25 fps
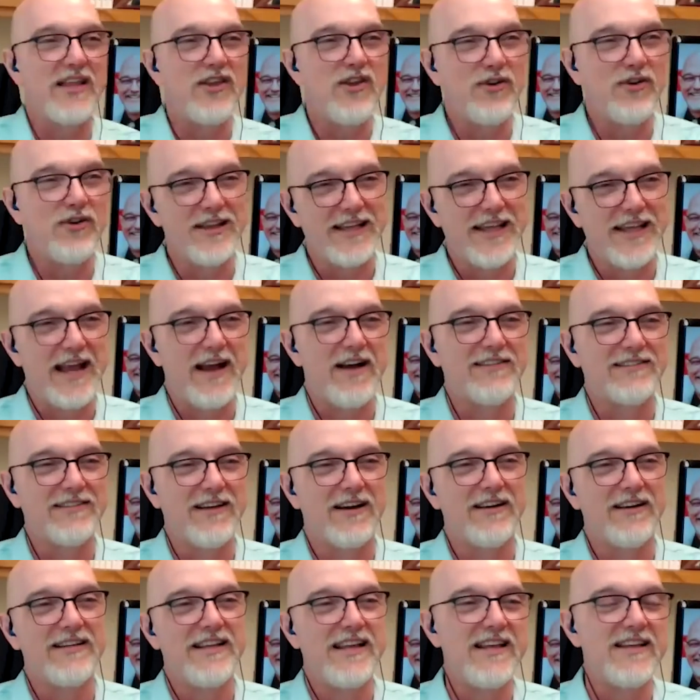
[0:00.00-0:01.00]
thing that you can
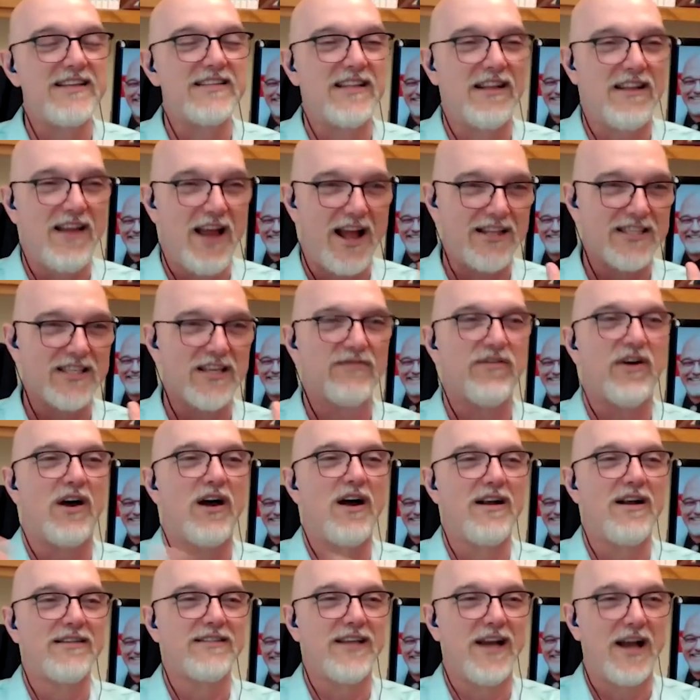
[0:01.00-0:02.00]
count on is lots of
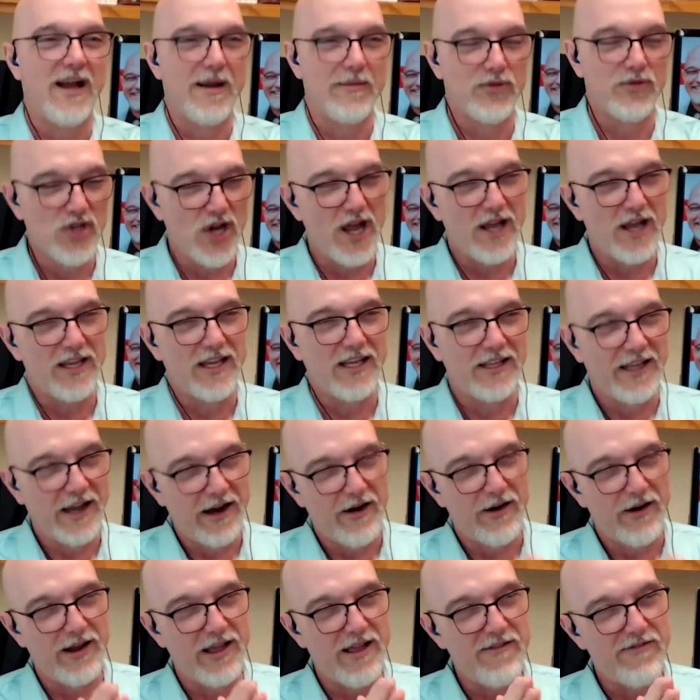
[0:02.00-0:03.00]
on-time
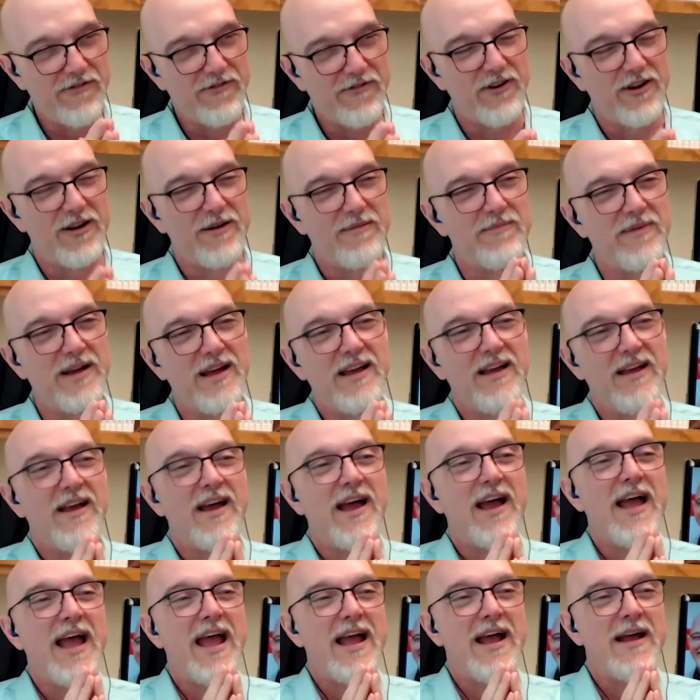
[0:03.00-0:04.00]
jocularity from
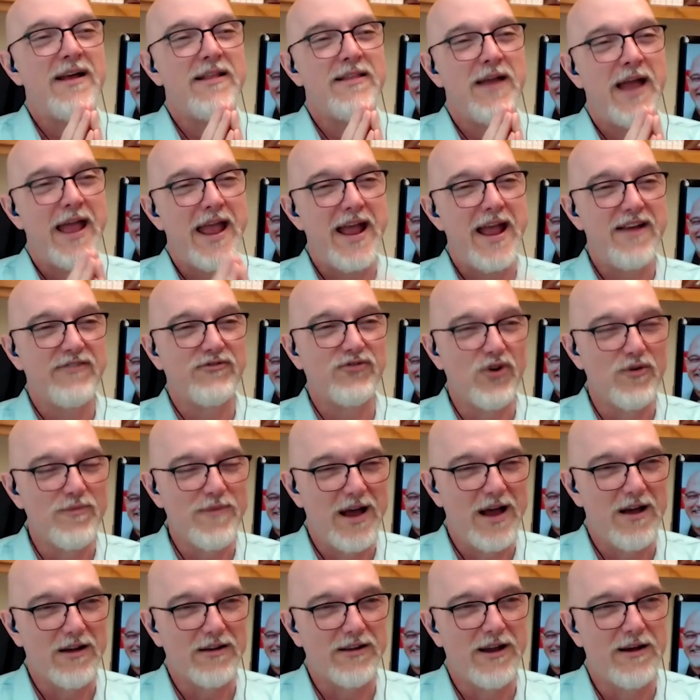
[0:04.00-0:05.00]

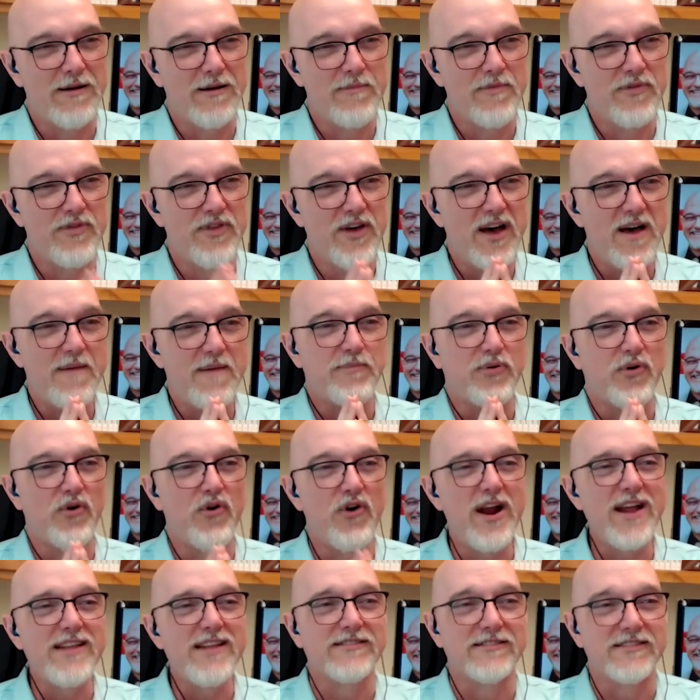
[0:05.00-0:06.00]
Andrew Malcolm, the
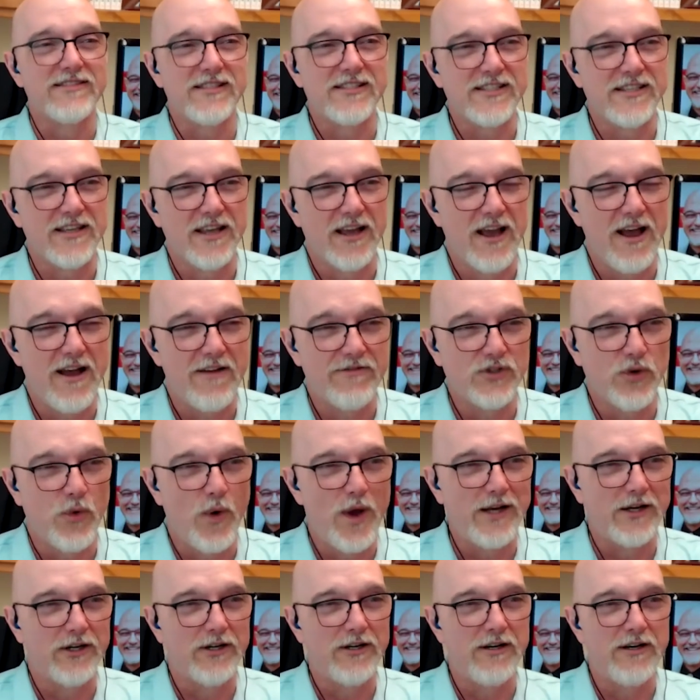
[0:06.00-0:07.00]
prince of
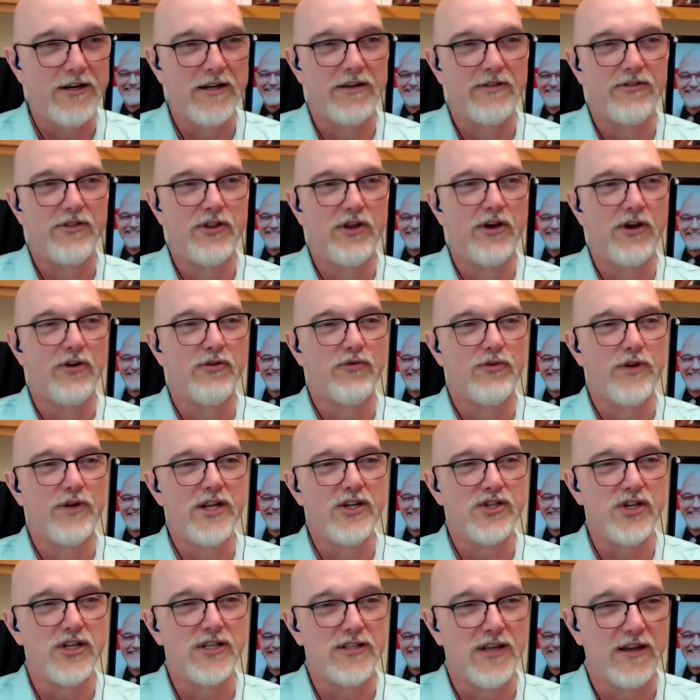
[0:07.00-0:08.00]
Twitter, the
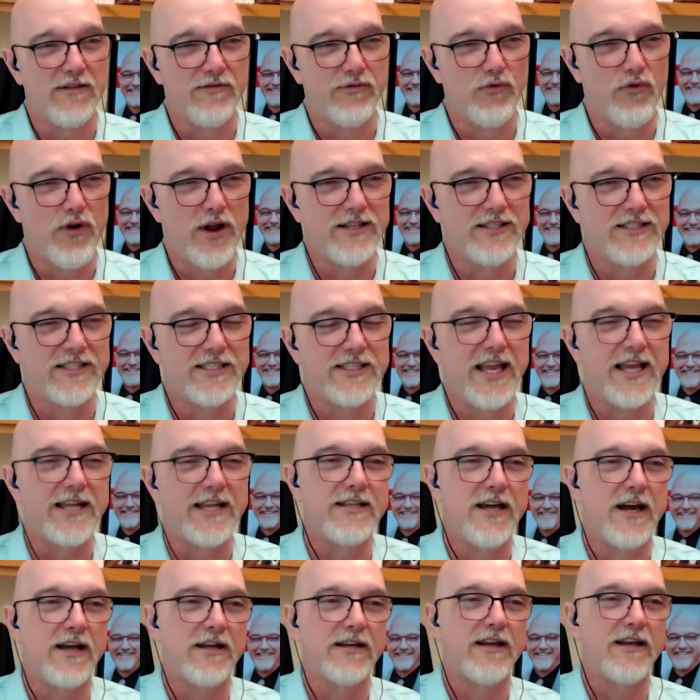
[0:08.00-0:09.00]
regent of
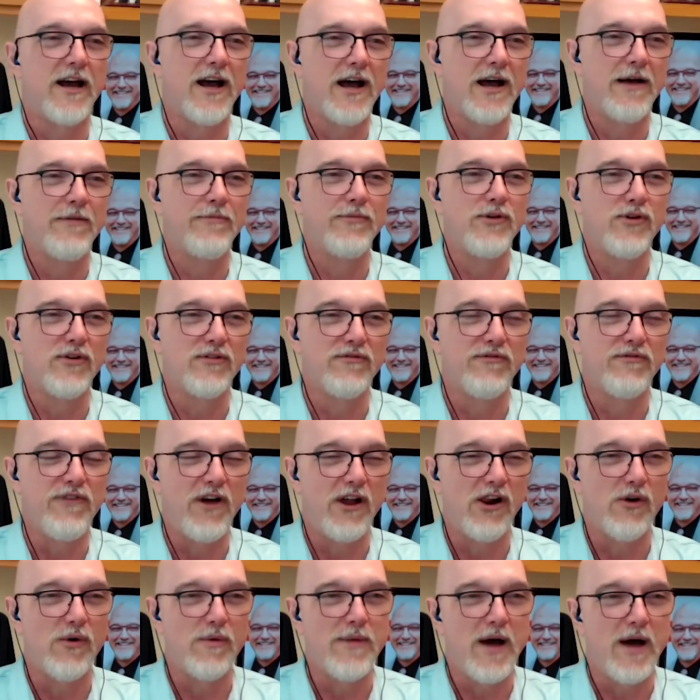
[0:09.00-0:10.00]
redstate.com. You can
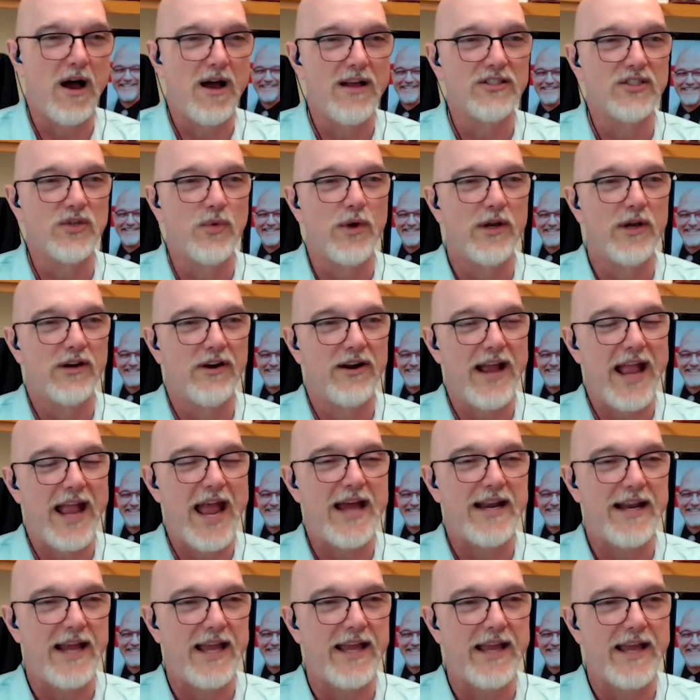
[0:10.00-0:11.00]
follow him on Twitter
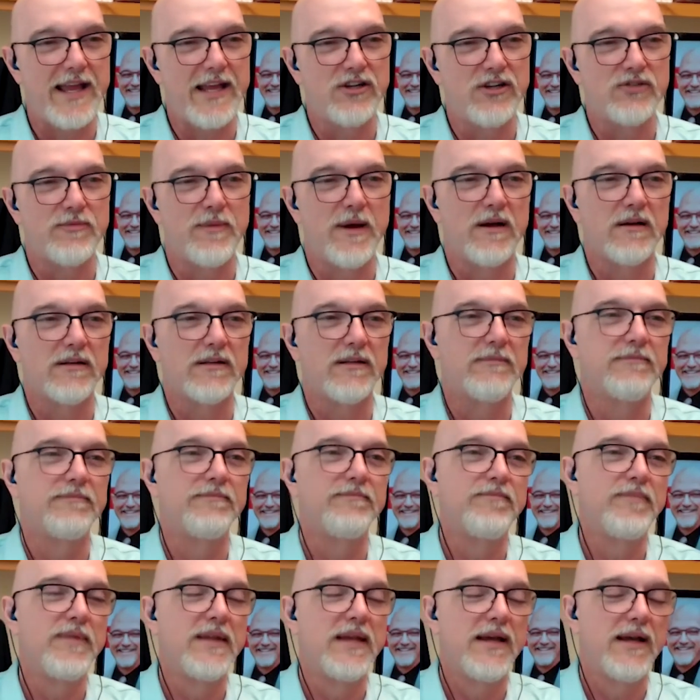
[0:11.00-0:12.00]
at
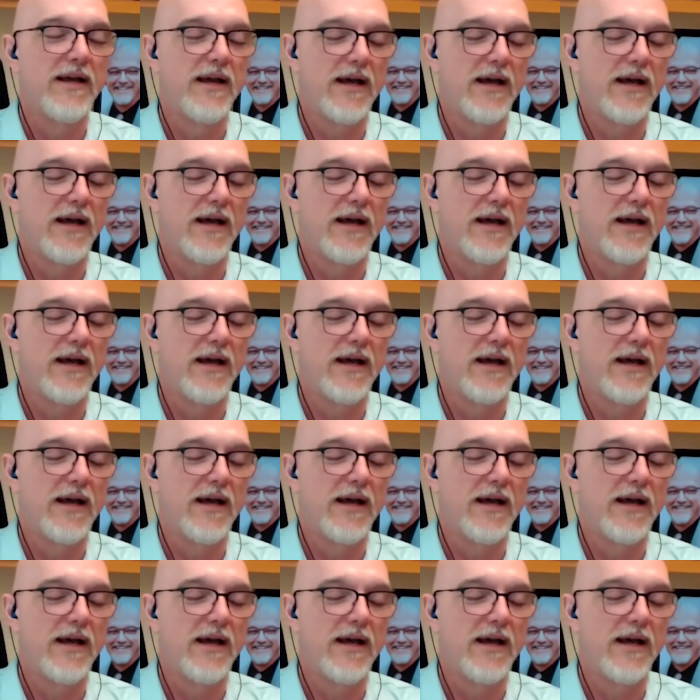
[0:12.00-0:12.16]
@AHMalcolm.